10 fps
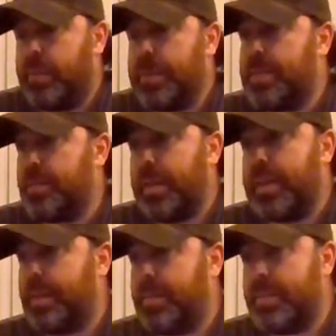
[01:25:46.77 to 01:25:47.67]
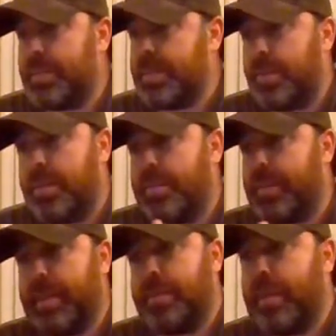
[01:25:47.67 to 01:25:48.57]
nobody's ready to start
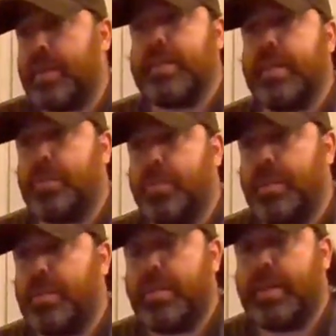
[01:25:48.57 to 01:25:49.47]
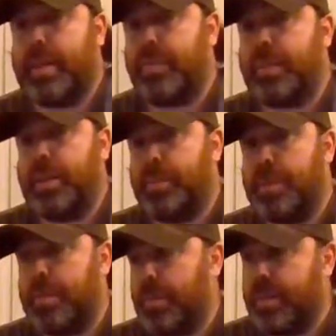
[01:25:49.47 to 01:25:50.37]
interacting with a lot of
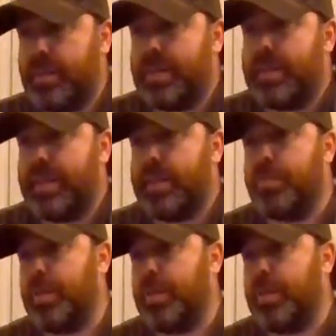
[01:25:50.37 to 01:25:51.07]
people in the